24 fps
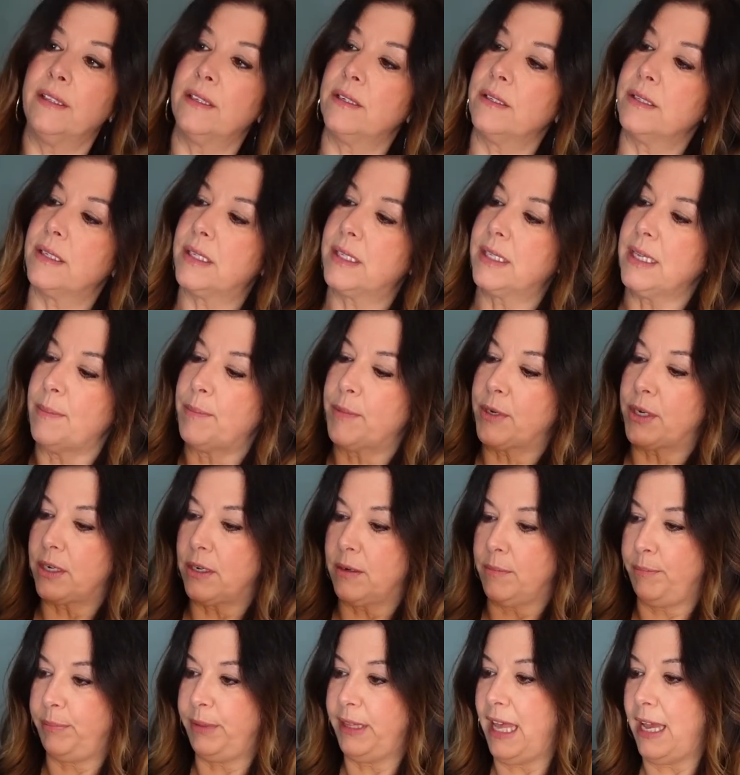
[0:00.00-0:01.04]
little
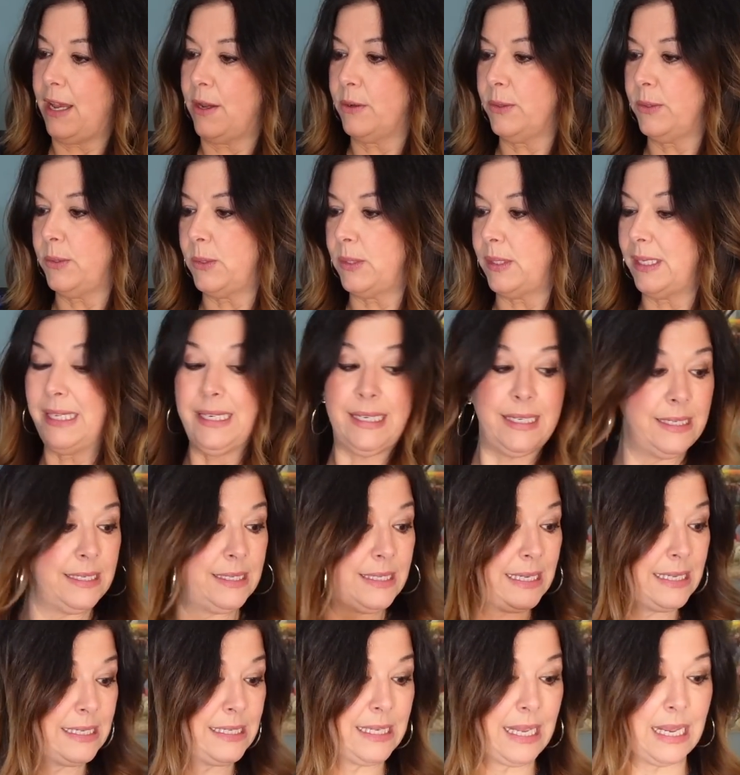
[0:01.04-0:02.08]
summer blouse. It is
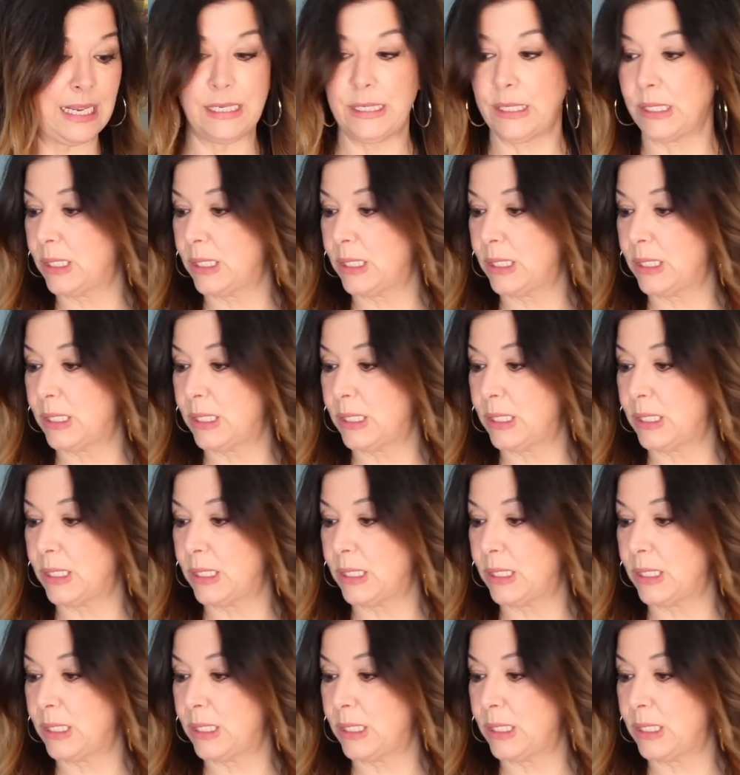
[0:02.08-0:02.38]
a size